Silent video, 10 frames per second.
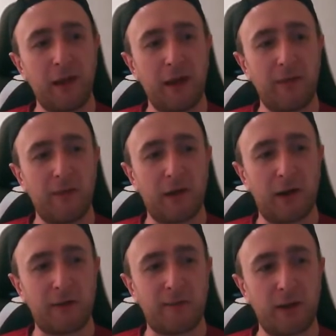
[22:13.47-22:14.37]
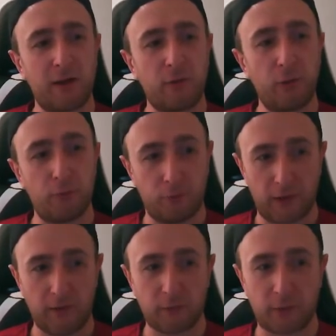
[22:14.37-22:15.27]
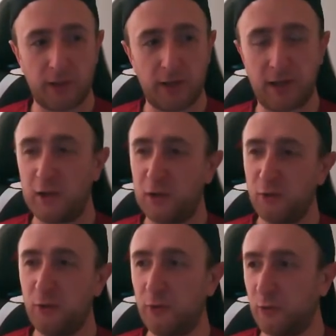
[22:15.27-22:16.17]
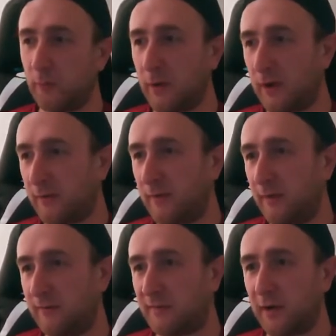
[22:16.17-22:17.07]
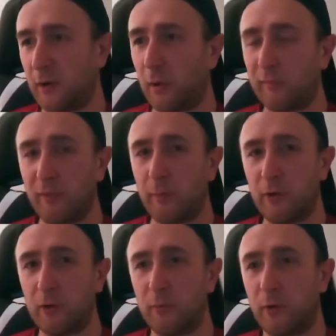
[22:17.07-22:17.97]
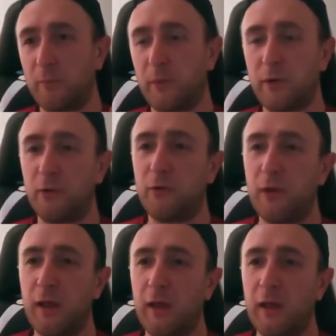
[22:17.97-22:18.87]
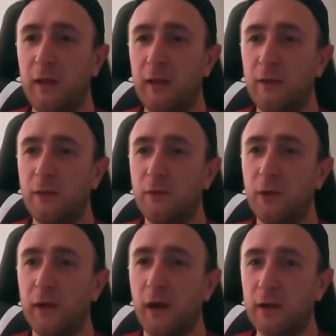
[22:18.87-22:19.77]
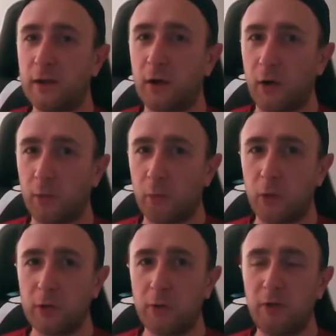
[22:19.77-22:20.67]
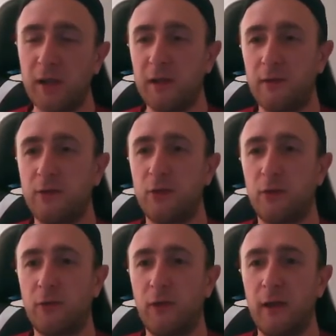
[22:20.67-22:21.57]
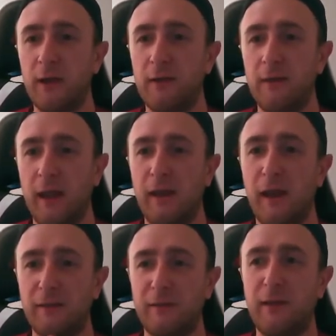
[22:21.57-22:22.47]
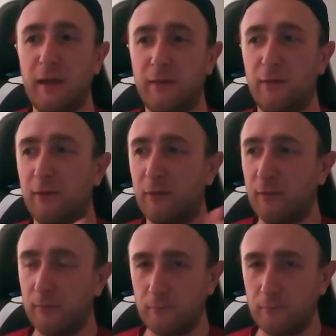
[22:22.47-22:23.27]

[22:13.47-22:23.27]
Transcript: And then the last thing is, you, like this one here, you do not pass in front of the Pokemon, because it's not that I can't work with it, it's just that it then extends,